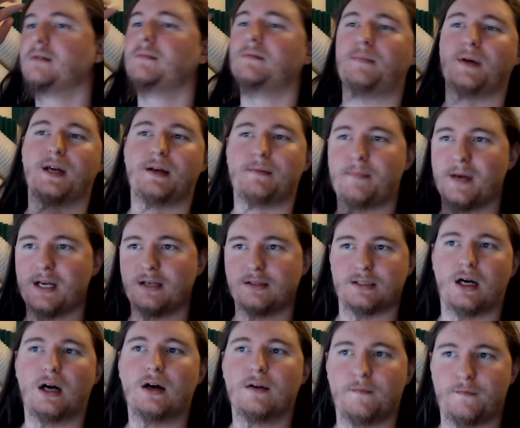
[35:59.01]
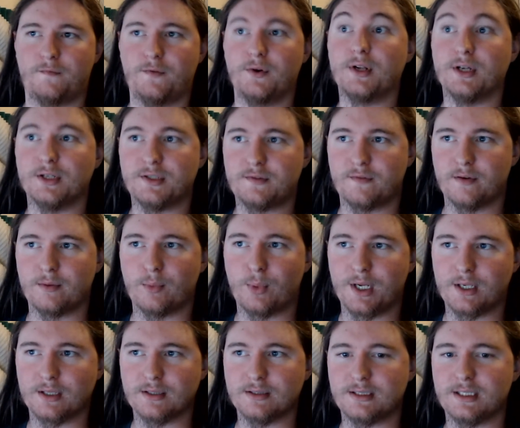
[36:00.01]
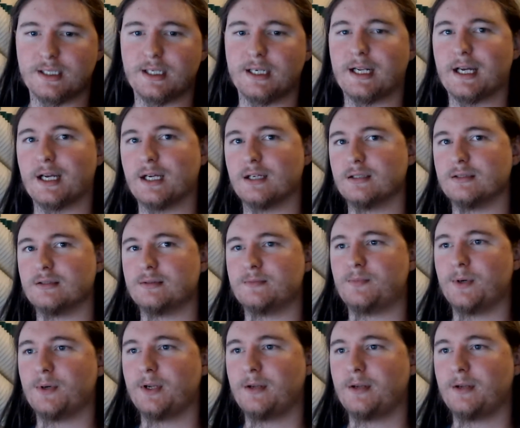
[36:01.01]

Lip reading: based on footage from what we can see, it has pretty